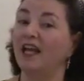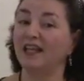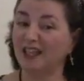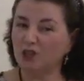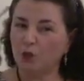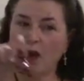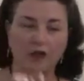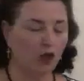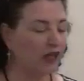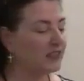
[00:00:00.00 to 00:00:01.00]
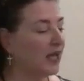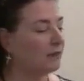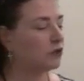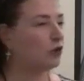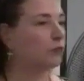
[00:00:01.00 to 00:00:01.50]
And guess what? A lot of
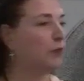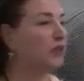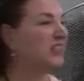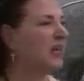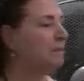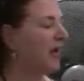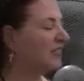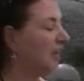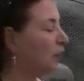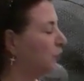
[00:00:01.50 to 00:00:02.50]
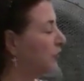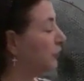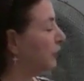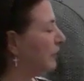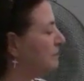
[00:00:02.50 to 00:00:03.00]
times those bullies, they back down when
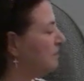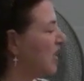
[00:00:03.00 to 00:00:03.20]
you do it.